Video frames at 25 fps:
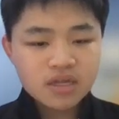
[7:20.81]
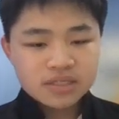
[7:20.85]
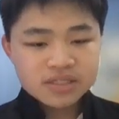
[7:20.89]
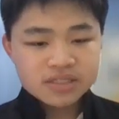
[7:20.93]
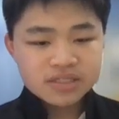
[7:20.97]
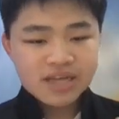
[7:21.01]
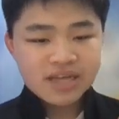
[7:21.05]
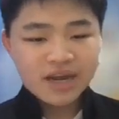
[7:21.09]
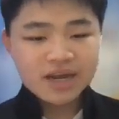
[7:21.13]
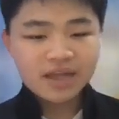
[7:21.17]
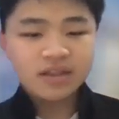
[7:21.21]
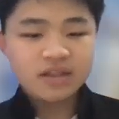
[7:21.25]

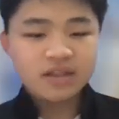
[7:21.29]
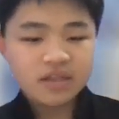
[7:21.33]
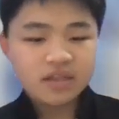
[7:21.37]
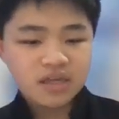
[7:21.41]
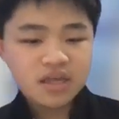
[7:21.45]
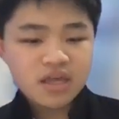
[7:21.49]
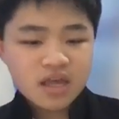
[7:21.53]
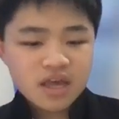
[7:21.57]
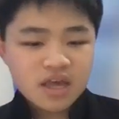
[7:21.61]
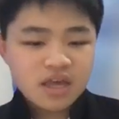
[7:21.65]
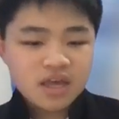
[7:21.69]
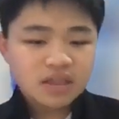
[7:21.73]

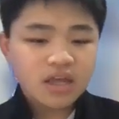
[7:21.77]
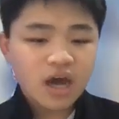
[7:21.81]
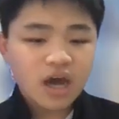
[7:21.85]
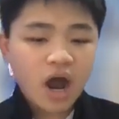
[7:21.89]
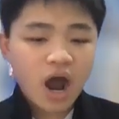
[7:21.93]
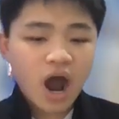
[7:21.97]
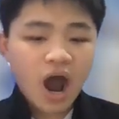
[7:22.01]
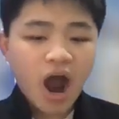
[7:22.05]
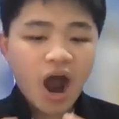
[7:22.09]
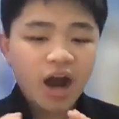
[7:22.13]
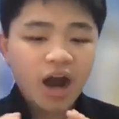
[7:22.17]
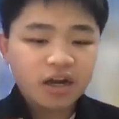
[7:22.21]
Secondly,
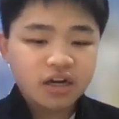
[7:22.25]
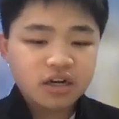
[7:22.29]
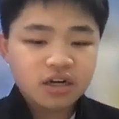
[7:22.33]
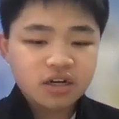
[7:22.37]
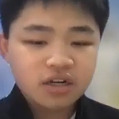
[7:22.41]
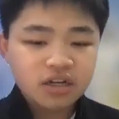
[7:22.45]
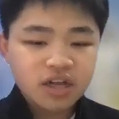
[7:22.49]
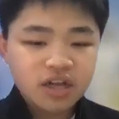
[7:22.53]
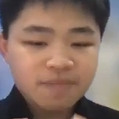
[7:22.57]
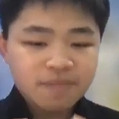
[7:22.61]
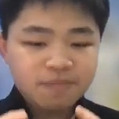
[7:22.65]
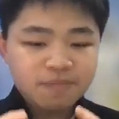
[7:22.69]
the art
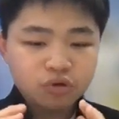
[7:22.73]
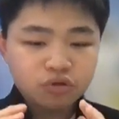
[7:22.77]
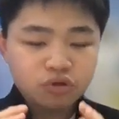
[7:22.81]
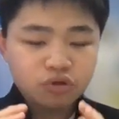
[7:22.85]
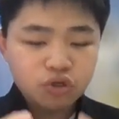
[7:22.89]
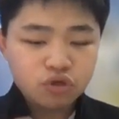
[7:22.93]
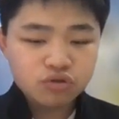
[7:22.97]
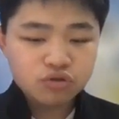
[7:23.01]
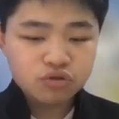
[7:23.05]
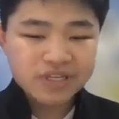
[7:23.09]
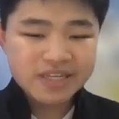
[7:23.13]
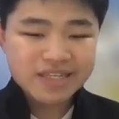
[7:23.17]
they
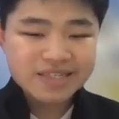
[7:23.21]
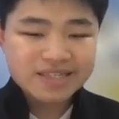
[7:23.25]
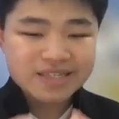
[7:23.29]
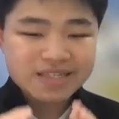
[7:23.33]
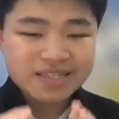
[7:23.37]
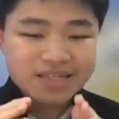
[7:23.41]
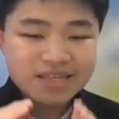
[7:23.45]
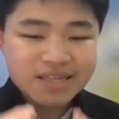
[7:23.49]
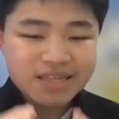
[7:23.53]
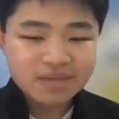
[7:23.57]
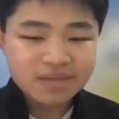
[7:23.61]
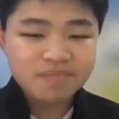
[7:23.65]
produce
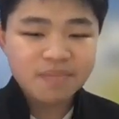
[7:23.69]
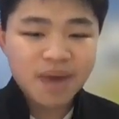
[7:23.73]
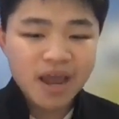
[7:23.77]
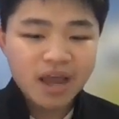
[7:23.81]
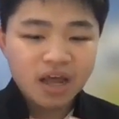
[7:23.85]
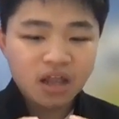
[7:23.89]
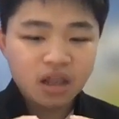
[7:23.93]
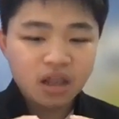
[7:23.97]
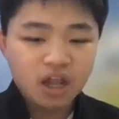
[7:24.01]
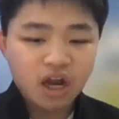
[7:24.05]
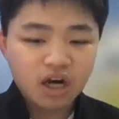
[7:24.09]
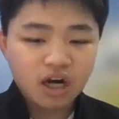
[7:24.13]
is seen by
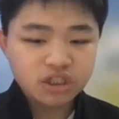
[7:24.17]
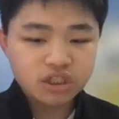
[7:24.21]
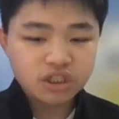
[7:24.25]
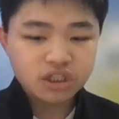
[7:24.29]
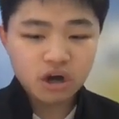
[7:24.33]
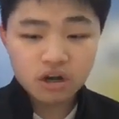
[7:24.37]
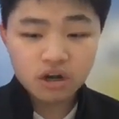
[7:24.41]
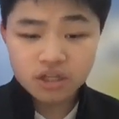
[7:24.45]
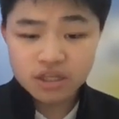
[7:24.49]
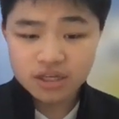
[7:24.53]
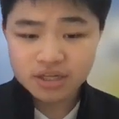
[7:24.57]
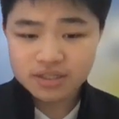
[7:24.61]
a larger
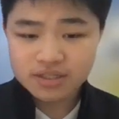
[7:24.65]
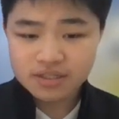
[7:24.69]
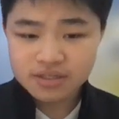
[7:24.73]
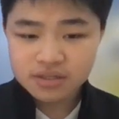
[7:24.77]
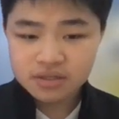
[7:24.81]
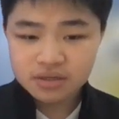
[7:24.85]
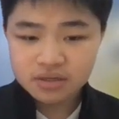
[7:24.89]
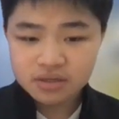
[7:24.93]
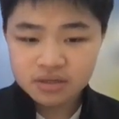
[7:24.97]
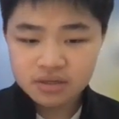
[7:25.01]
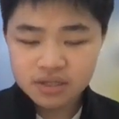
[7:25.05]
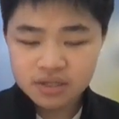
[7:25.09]

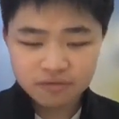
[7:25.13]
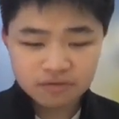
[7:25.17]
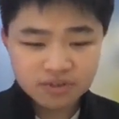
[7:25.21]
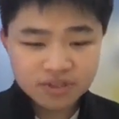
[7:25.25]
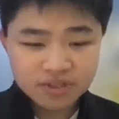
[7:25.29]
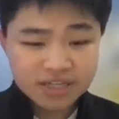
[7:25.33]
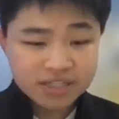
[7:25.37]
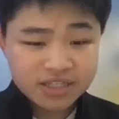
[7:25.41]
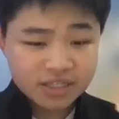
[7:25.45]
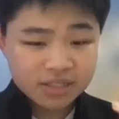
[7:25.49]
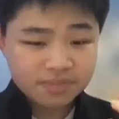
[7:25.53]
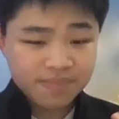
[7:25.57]
audience. Now,
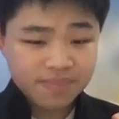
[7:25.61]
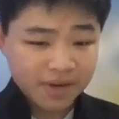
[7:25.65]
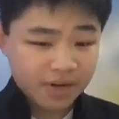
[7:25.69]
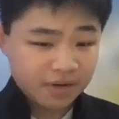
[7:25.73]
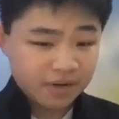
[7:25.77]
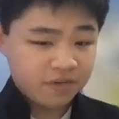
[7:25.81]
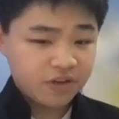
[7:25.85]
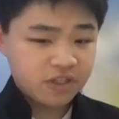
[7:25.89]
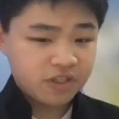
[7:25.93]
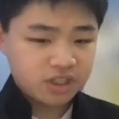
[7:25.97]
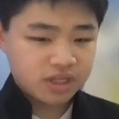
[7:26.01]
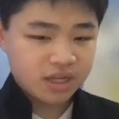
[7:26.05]
this is
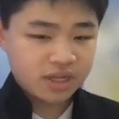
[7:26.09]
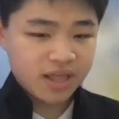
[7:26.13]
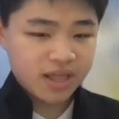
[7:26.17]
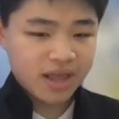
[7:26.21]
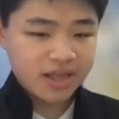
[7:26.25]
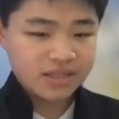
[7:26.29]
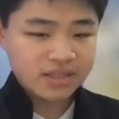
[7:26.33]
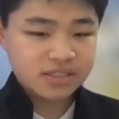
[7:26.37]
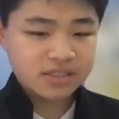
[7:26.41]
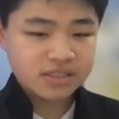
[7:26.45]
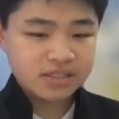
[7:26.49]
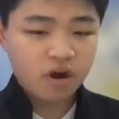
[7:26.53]
beneficial
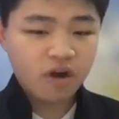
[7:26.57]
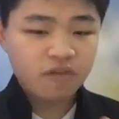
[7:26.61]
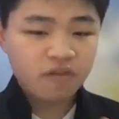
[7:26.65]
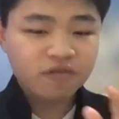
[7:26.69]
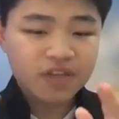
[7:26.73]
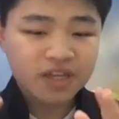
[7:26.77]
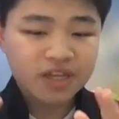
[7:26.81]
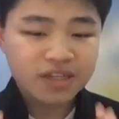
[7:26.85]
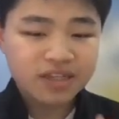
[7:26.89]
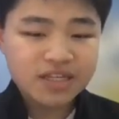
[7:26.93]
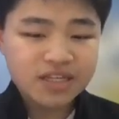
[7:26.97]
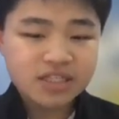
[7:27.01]
as
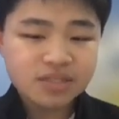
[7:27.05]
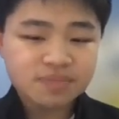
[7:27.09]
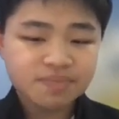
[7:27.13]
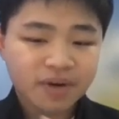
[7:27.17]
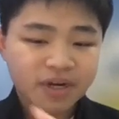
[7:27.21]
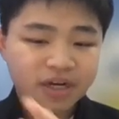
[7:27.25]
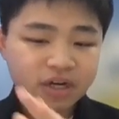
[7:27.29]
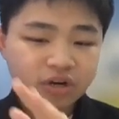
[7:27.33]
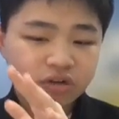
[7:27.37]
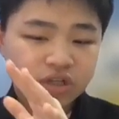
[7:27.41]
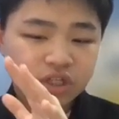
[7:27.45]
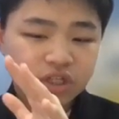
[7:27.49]
often these
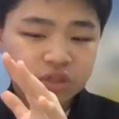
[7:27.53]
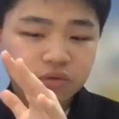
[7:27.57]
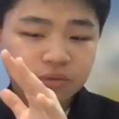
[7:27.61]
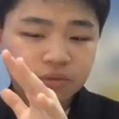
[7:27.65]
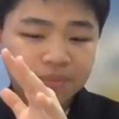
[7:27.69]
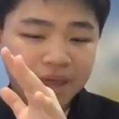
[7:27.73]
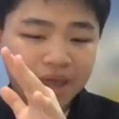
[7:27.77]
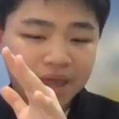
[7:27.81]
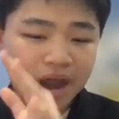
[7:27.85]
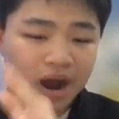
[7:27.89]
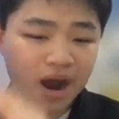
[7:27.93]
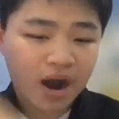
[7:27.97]
minorities will
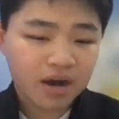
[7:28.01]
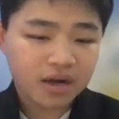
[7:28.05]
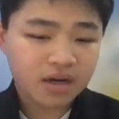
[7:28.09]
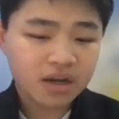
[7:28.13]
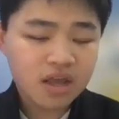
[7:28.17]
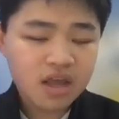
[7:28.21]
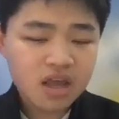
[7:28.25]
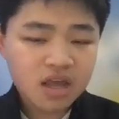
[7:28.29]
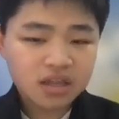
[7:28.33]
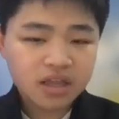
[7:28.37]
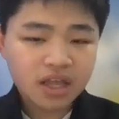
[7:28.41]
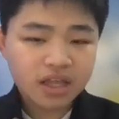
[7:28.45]
make
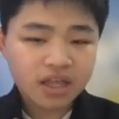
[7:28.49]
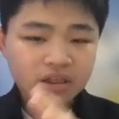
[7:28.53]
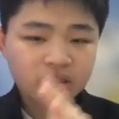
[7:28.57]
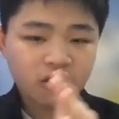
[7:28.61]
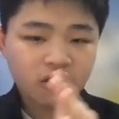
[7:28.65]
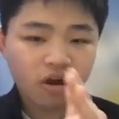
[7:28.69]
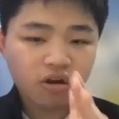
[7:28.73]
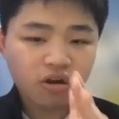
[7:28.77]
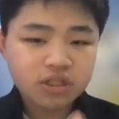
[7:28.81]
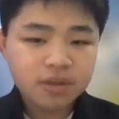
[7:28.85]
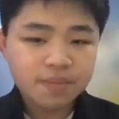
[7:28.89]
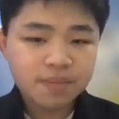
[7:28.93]
art that
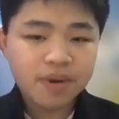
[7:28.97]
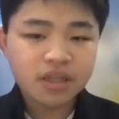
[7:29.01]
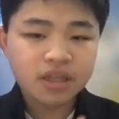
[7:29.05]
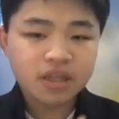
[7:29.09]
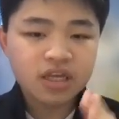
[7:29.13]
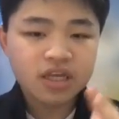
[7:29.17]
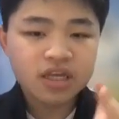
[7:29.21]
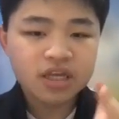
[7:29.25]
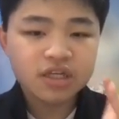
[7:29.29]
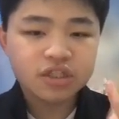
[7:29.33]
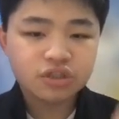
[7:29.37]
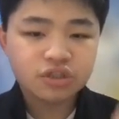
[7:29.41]
talks about
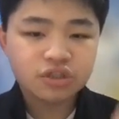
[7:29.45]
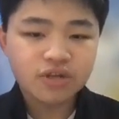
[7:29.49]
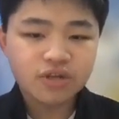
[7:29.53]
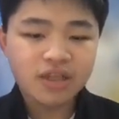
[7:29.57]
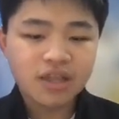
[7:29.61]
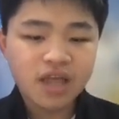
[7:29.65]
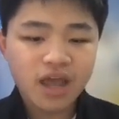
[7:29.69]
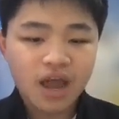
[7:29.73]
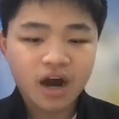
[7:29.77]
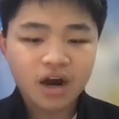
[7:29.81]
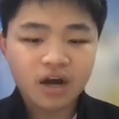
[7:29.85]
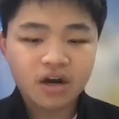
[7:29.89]
the issue
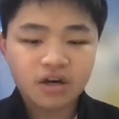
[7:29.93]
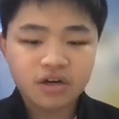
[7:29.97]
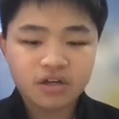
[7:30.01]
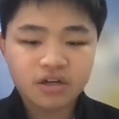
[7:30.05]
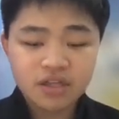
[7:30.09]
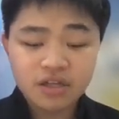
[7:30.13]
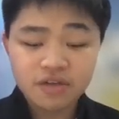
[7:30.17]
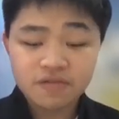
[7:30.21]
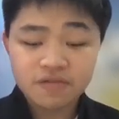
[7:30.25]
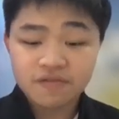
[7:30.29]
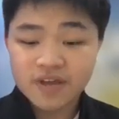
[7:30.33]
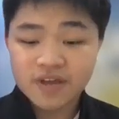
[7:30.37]
that they are
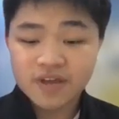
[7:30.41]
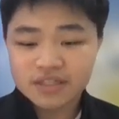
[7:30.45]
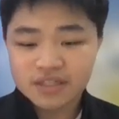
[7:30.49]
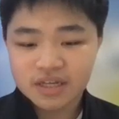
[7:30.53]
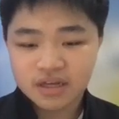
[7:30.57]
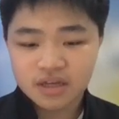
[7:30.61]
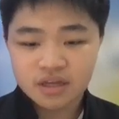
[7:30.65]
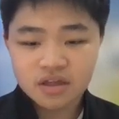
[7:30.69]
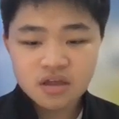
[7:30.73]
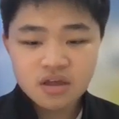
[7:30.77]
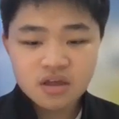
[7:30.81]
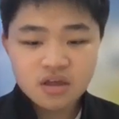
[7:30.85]
currently
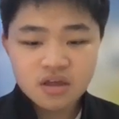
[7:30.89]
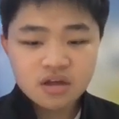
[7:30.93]
facing.